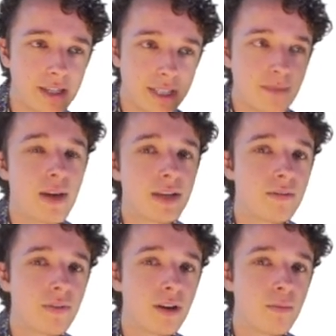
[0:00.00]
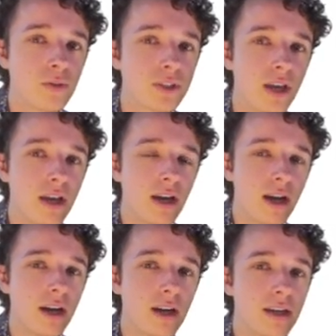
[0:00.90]
and dependent variables
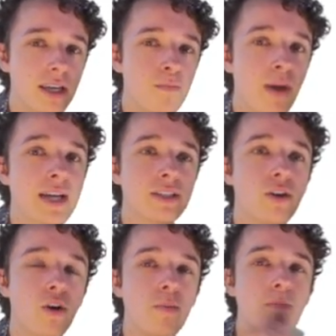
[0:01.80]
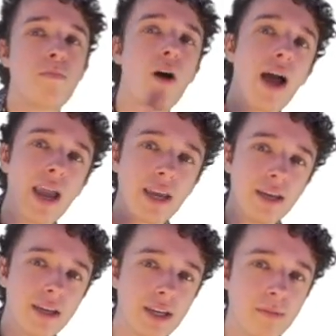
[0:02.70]
are impacted on by
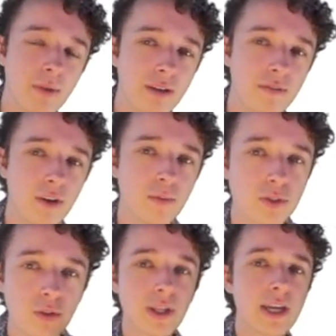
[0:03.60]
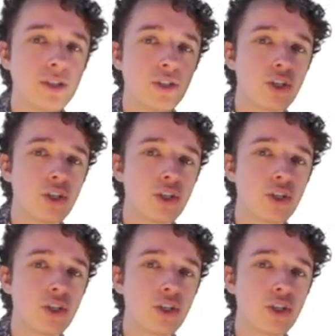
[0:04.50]
independent variables, or they are